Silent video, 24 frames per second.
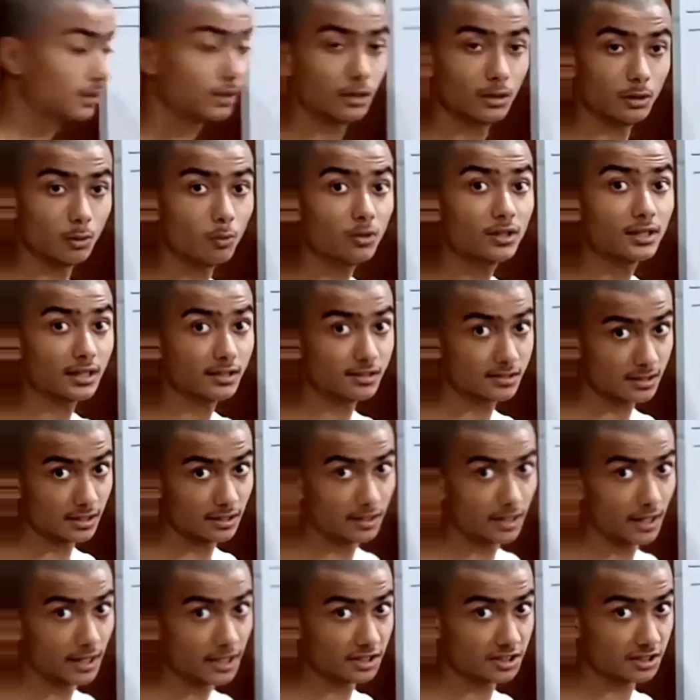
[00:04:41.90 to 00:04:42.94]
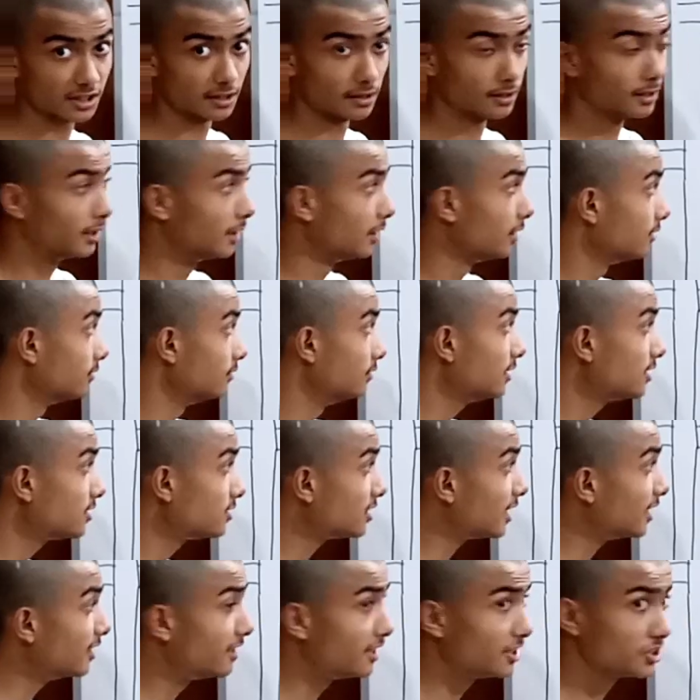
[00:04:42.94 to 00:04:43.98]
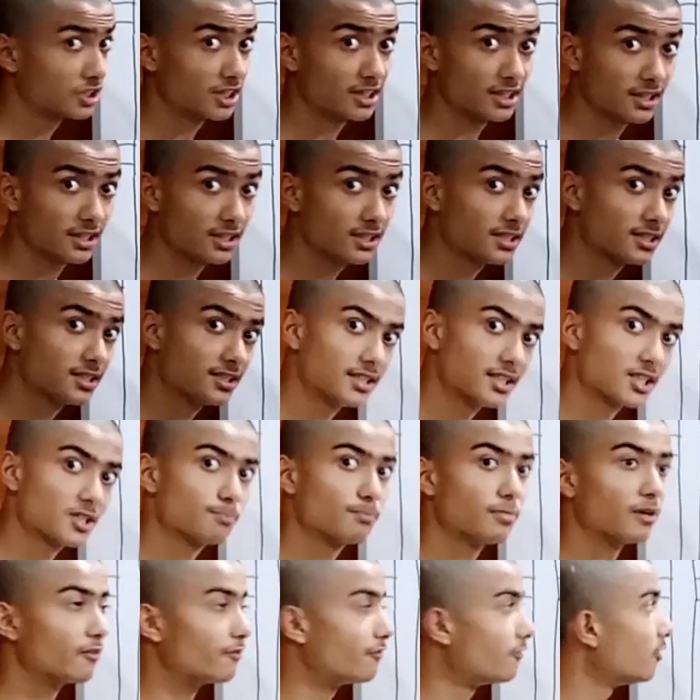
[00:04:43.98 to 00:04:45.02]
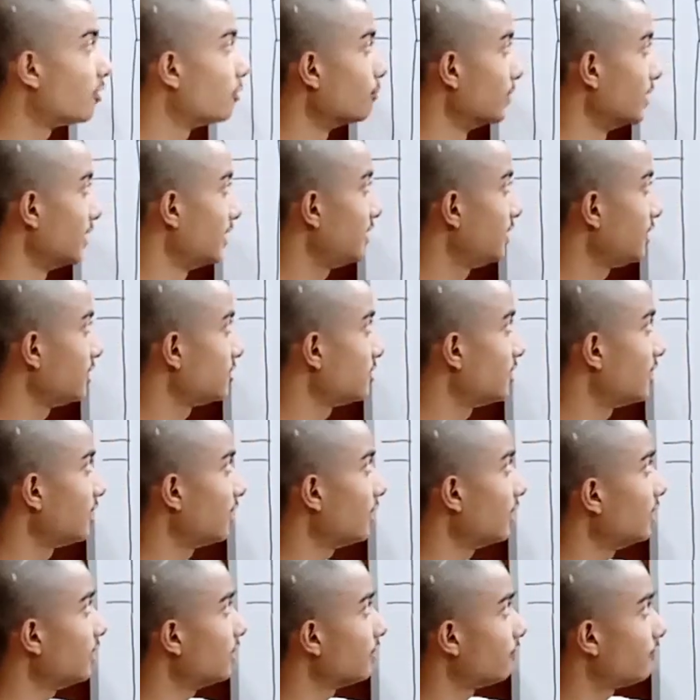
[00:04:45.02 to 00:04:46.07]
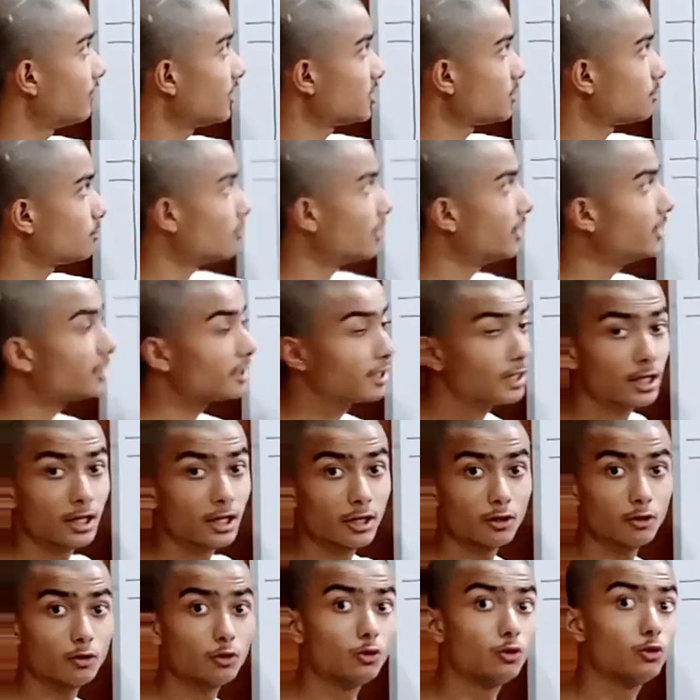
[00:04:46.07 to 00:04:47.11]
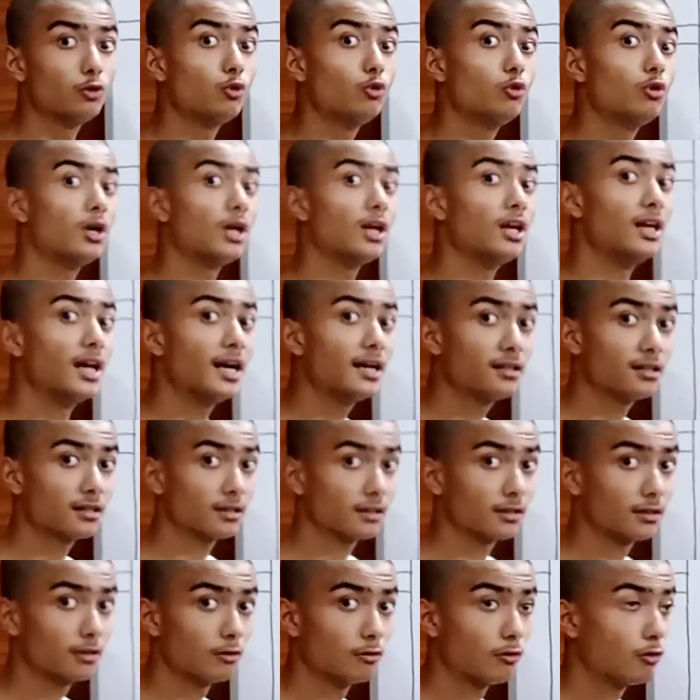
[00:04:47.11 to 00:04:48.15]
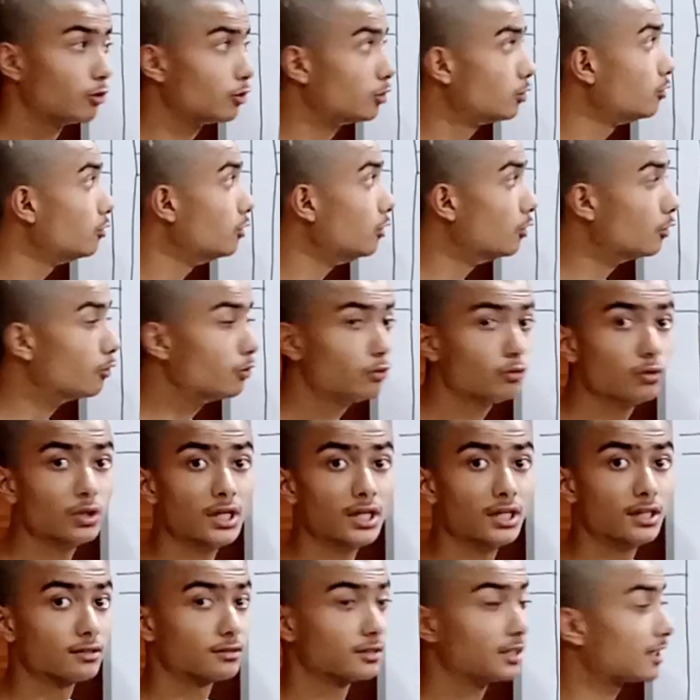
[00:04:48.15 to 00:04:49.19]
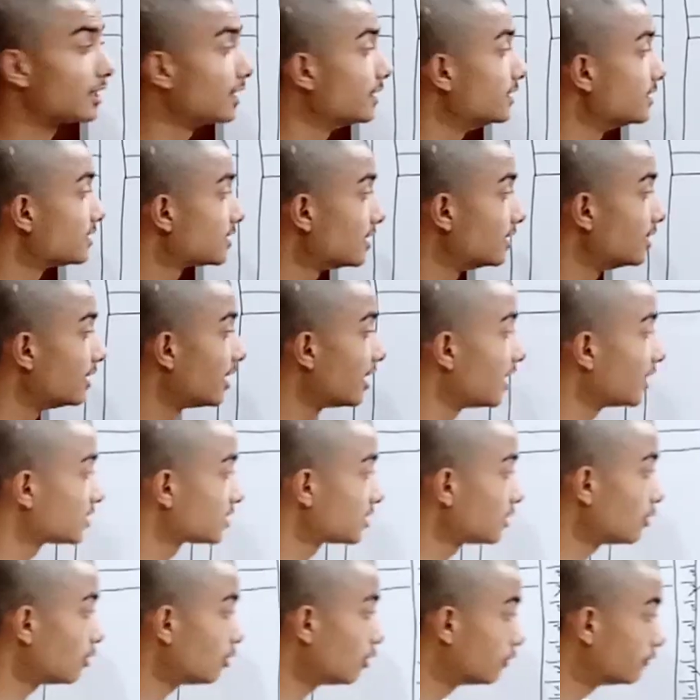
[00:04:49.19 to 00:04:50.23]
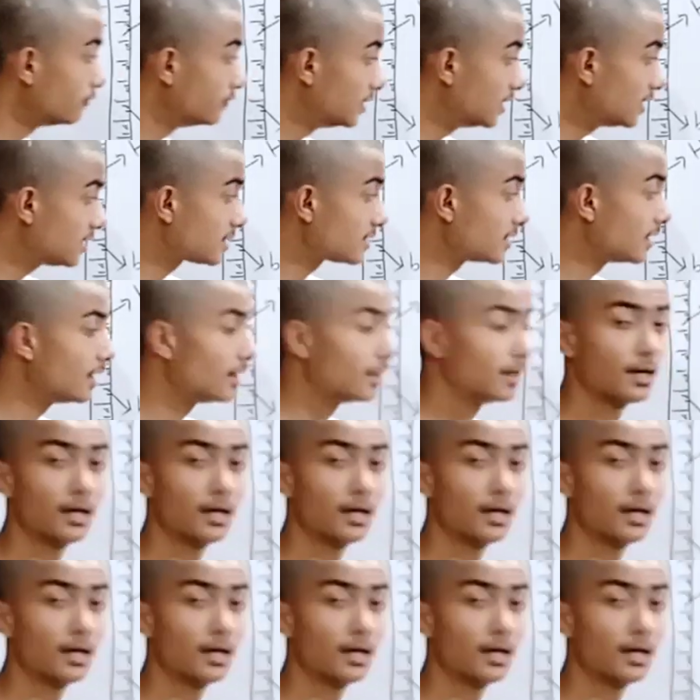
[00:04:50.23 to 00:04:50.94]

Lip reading: known concentration. This titration is just performed, it is written in the first point to let or to know the concentration of this